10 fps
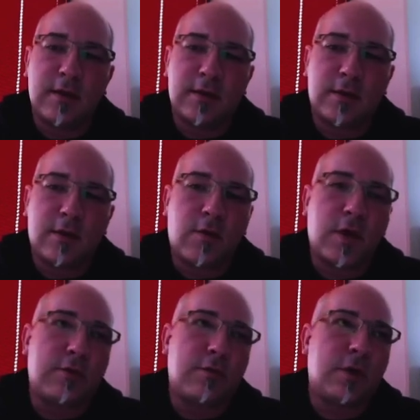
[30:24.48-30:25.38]
So
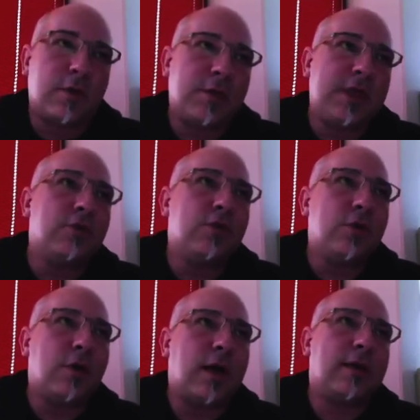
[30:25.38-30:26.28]
what we do
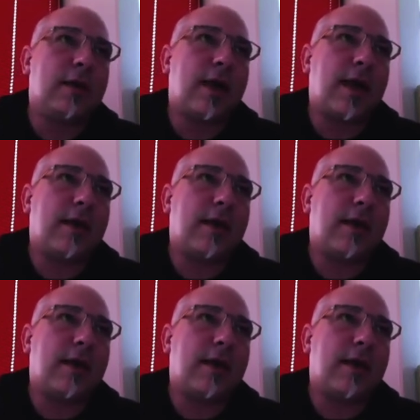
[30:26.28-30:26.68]
under the